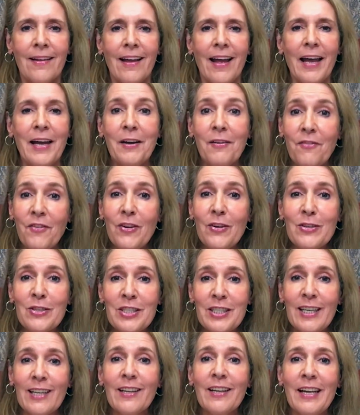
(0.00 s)
And if you're
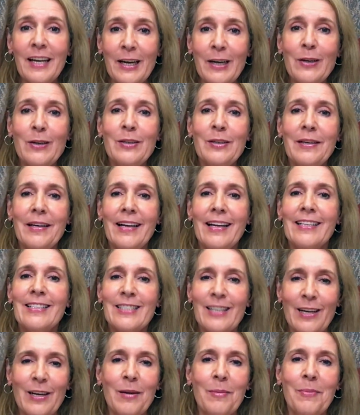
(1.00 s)
still here, it's
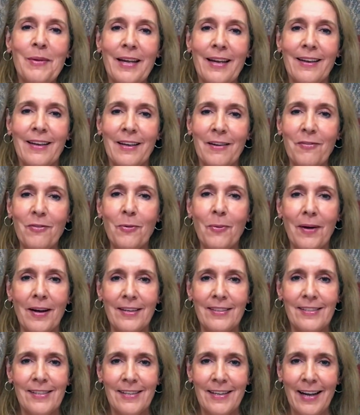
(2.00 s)
gonna be a giveaway
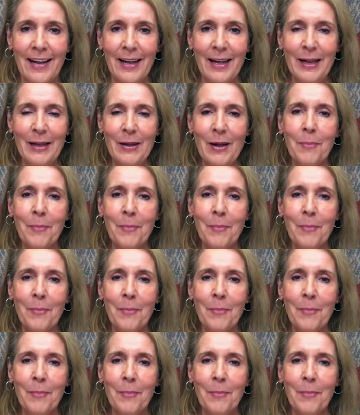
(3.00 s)
today.